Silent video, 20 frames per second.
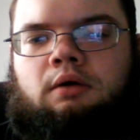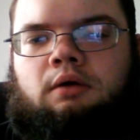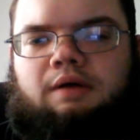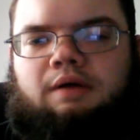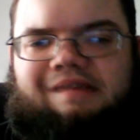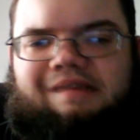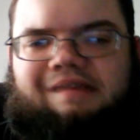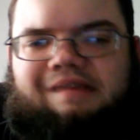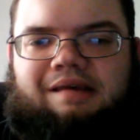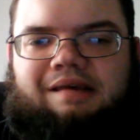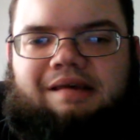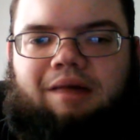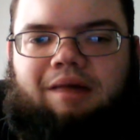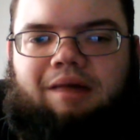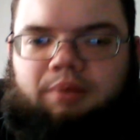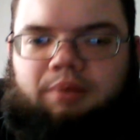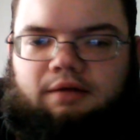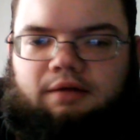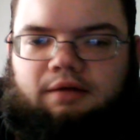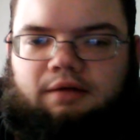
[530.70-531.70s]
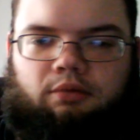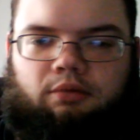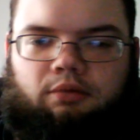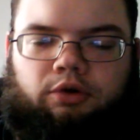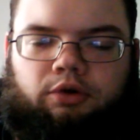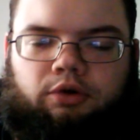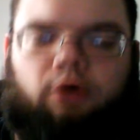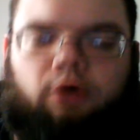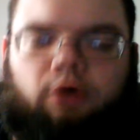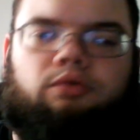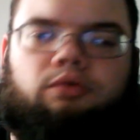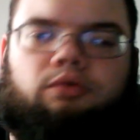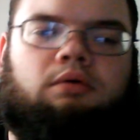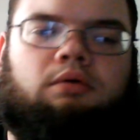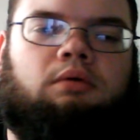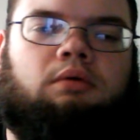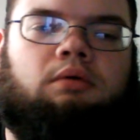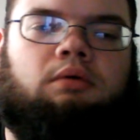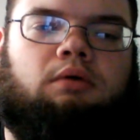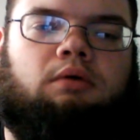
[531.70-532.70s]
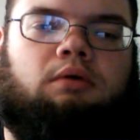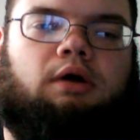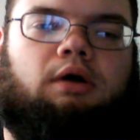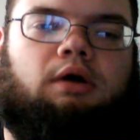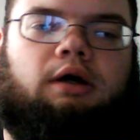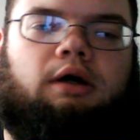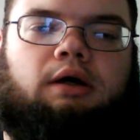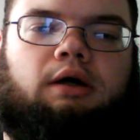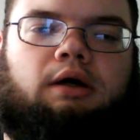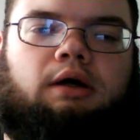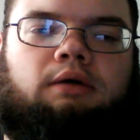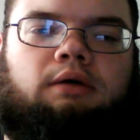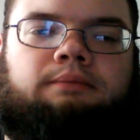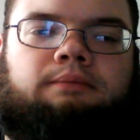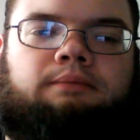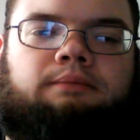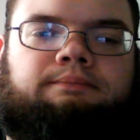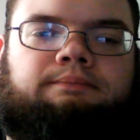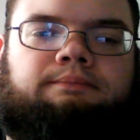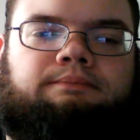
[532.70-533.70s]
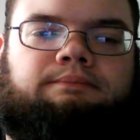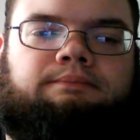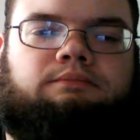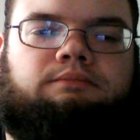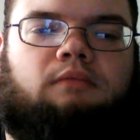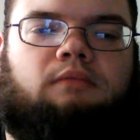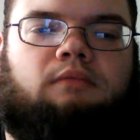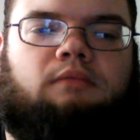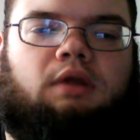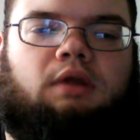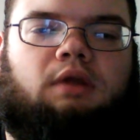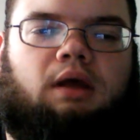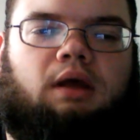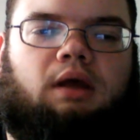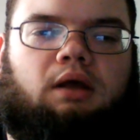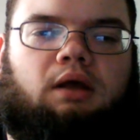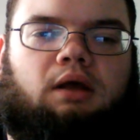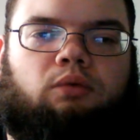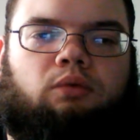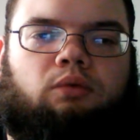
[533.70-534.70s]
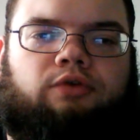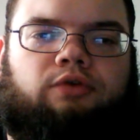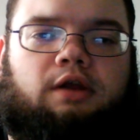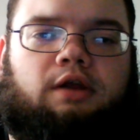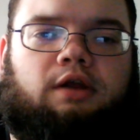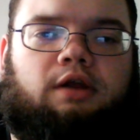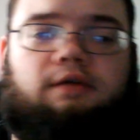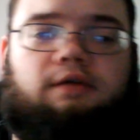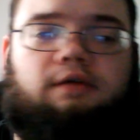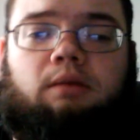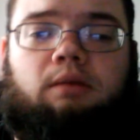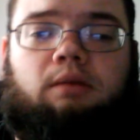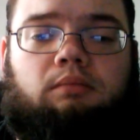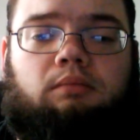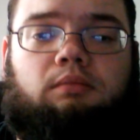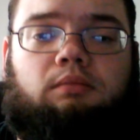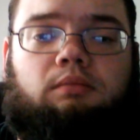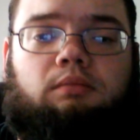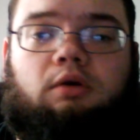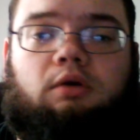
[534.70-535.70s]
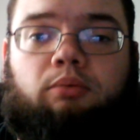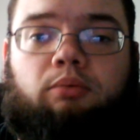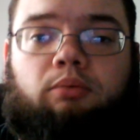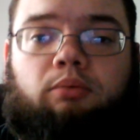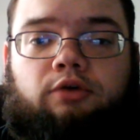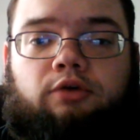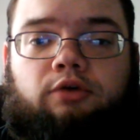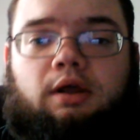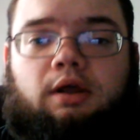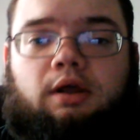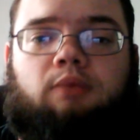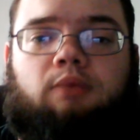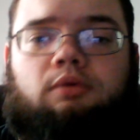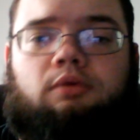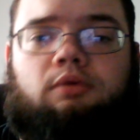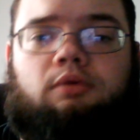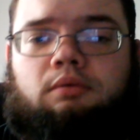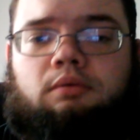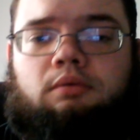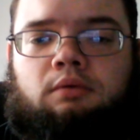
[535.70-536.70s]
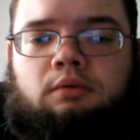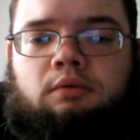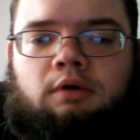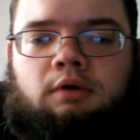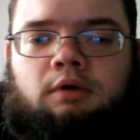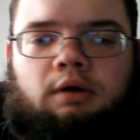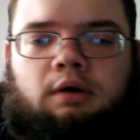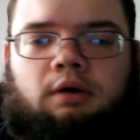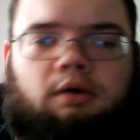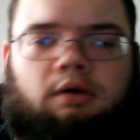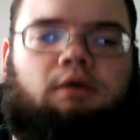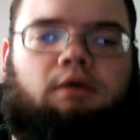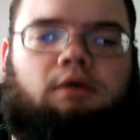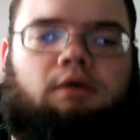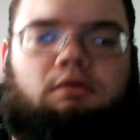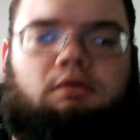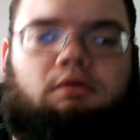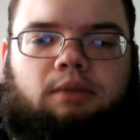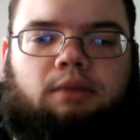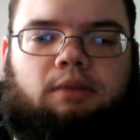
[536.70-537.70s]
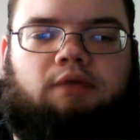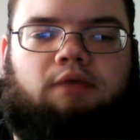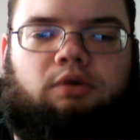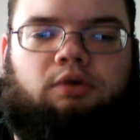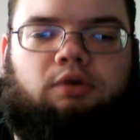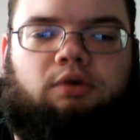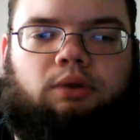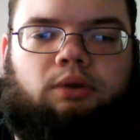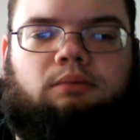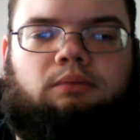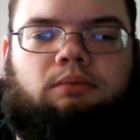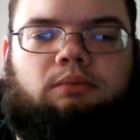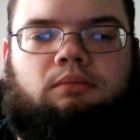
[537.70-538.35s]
I say yet because Lord knows. And we'll see you next time here on Bullshit Games. Everybody have a good one.